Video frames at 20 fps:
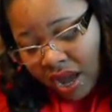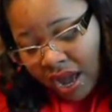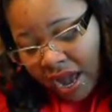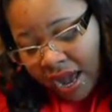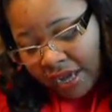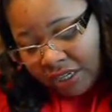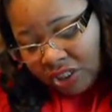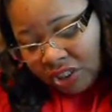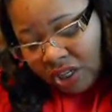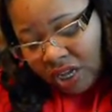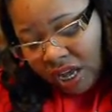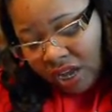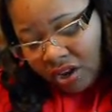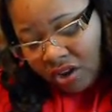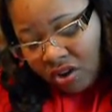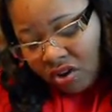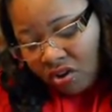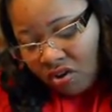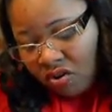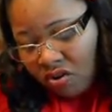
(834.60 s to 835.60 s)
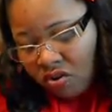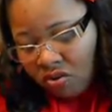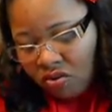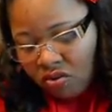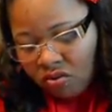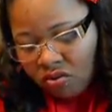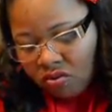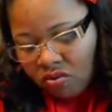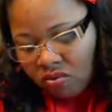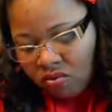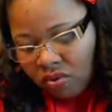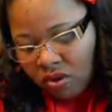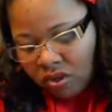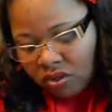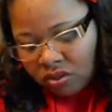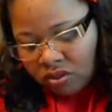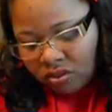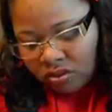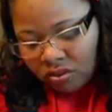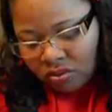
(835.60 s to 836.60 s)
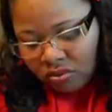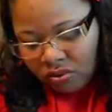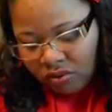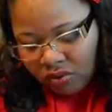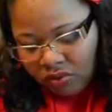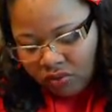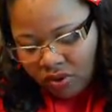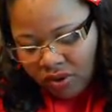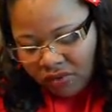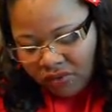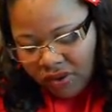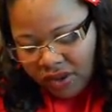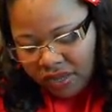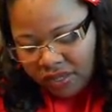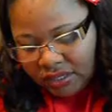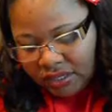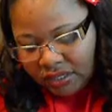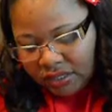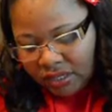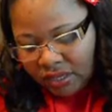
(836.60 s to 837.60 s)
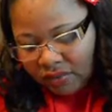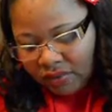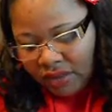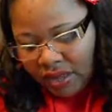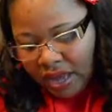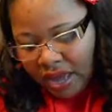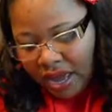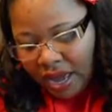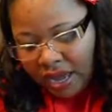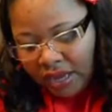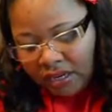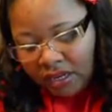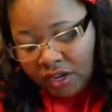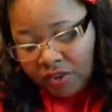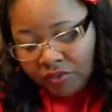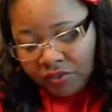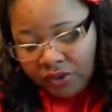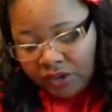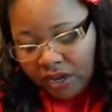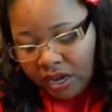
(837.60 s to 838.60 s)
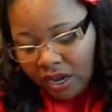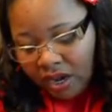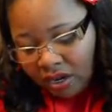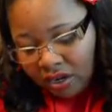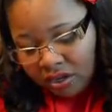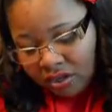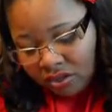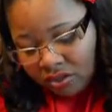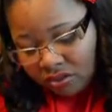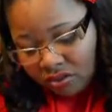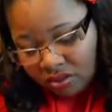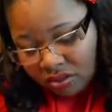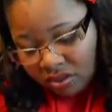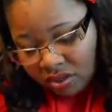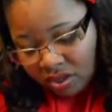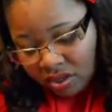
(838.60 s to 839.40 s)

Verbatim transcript: eyeshadow, one, two, three, four, five, six, seven, eight different colors.